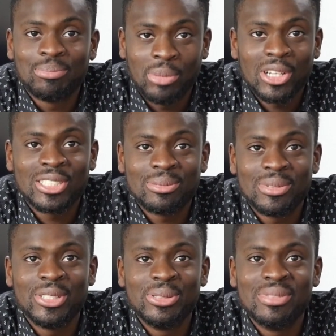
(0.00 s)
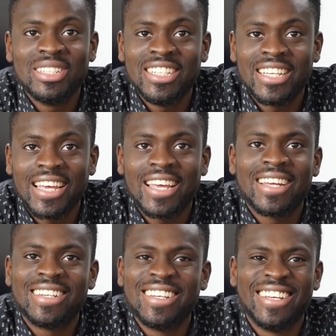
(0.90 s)
possibly humanly
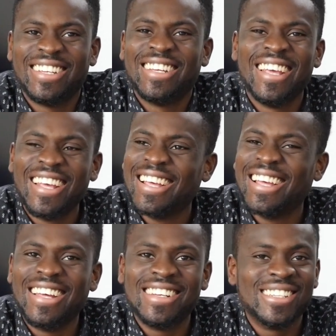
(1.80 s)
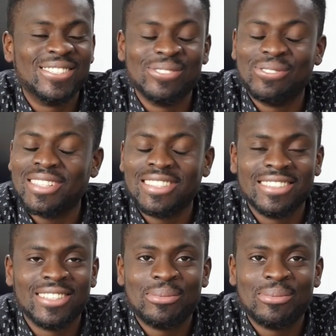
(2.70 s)
can. And then when the